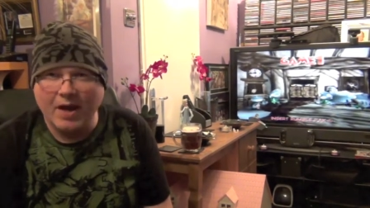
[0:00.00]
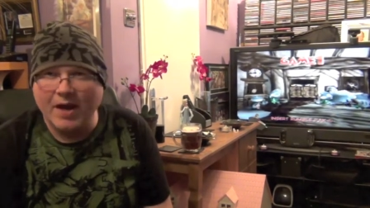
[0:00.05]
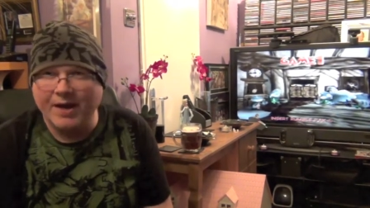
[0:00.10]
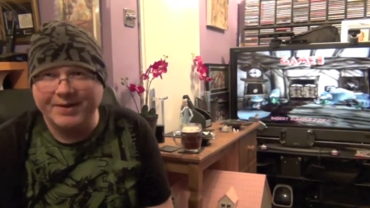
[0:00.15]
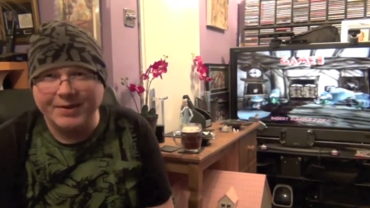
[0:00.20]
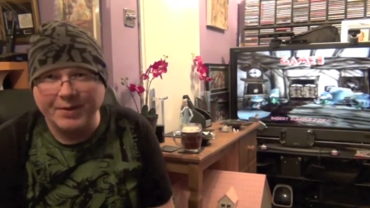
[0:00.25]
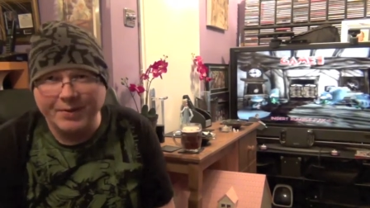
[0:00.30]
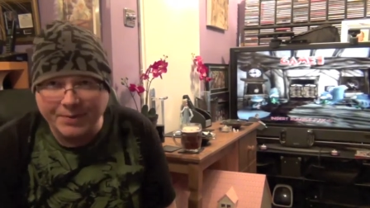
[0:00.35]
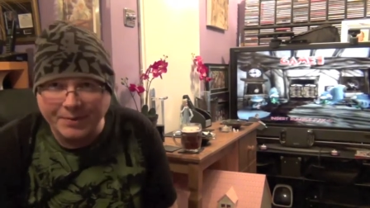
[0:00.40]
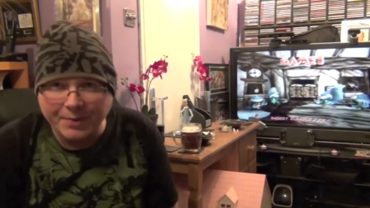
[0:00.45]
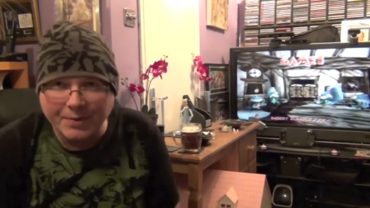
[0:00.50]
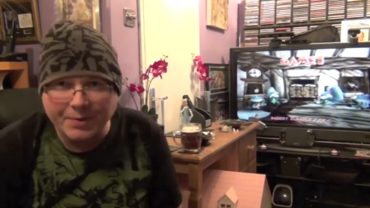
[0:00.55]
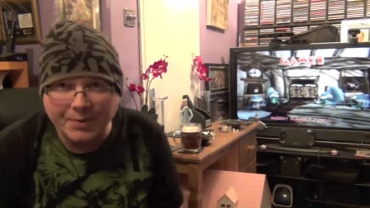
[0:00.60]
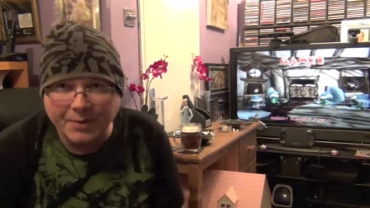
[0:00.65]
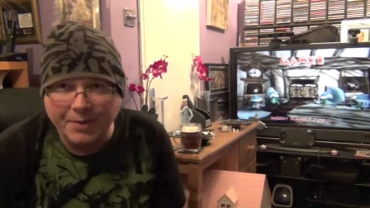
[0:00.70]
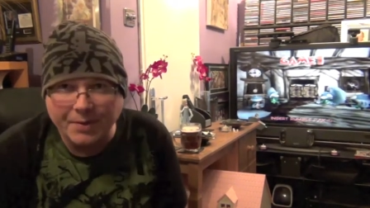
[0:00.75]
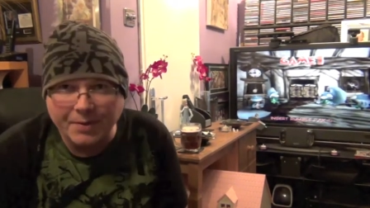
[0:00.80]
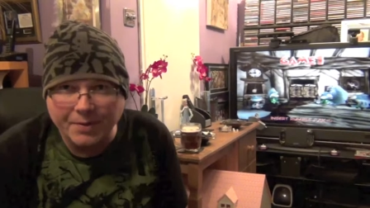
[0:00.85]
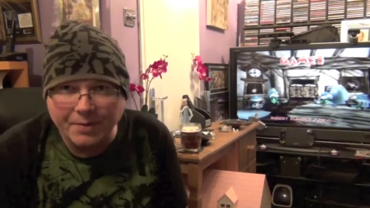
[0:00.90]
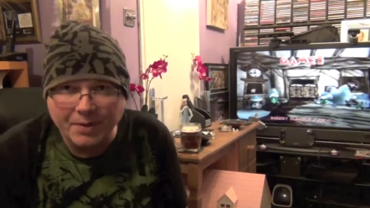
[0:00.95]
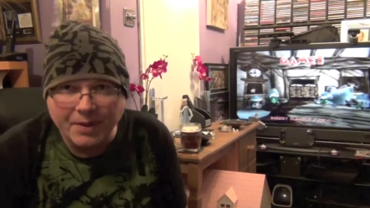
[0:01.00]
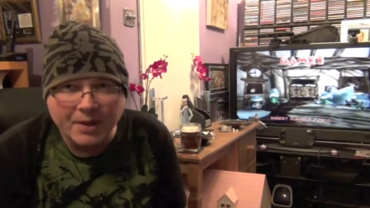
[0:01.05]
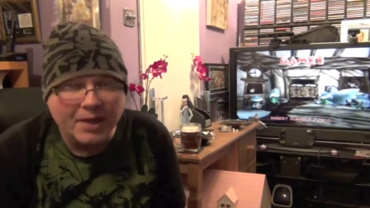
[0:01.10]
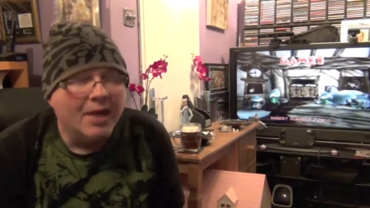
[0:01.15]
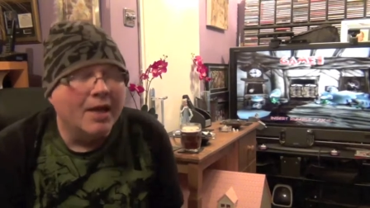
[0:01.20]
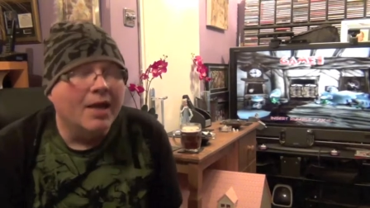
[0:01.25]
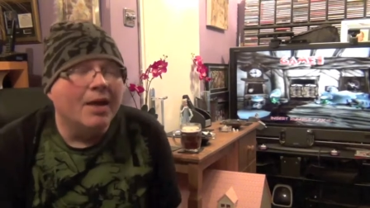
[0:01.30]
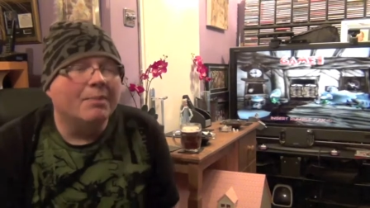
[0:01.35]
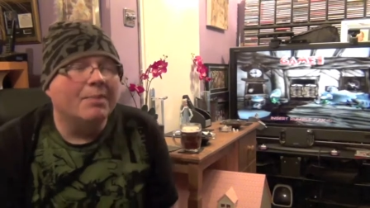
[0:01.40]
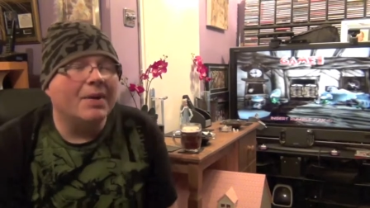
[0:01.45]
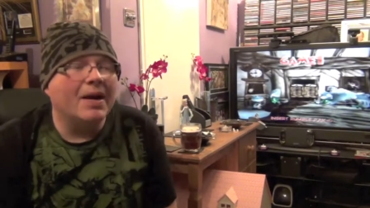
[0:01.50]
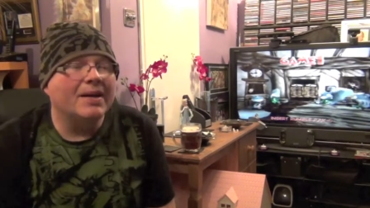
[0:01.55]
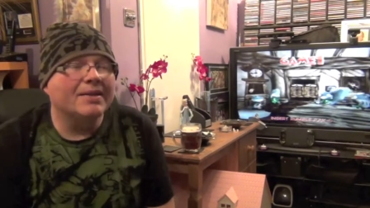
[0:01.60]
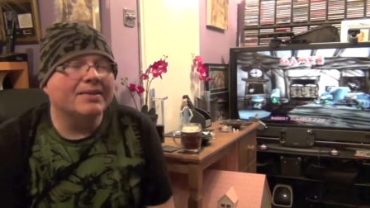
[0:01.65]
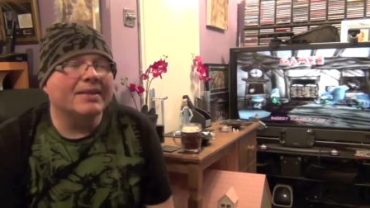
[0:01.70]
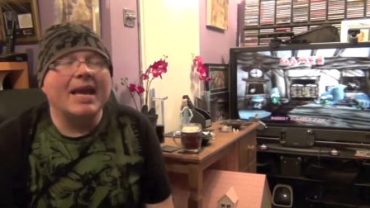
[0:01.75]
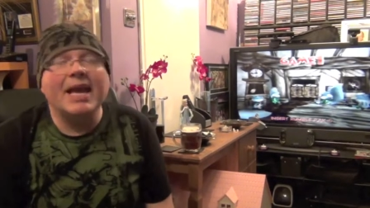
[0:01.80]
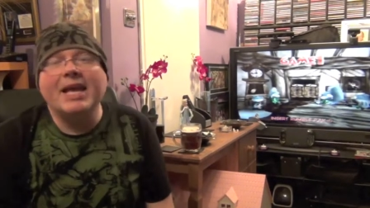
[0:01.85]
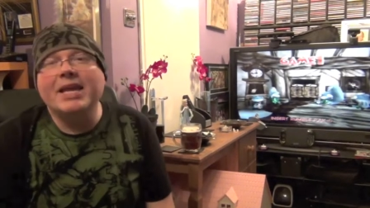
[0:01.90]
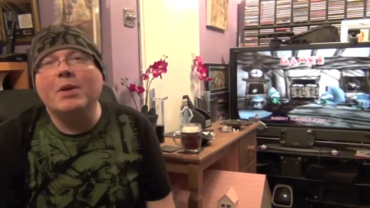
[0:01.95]
I do not know.
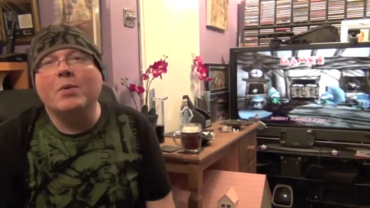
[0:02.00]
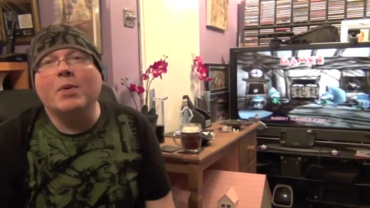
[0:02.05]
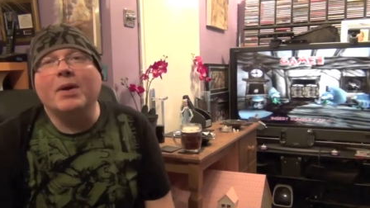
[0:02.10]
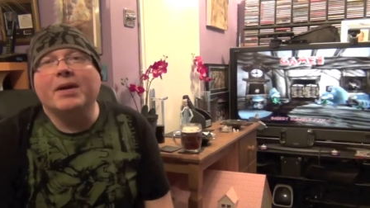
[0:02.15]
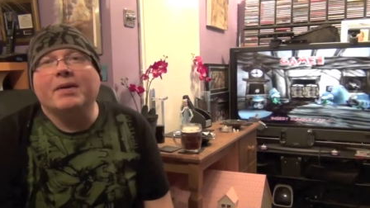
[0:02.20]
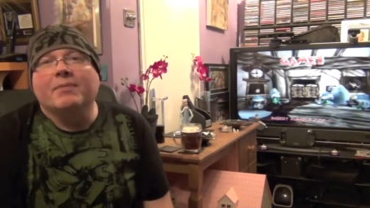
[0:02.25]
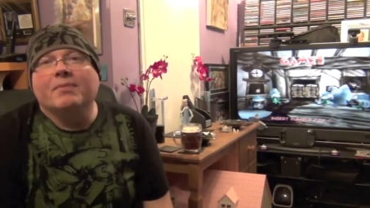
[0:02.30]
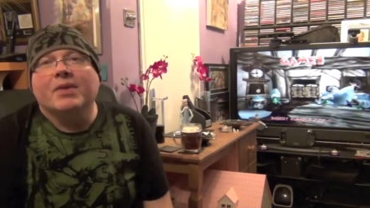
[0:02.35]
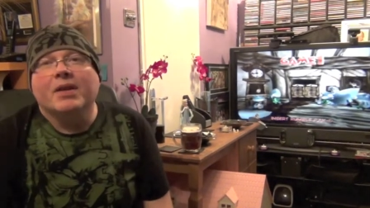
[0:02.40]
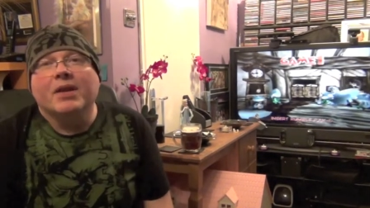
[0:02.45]
But anyway,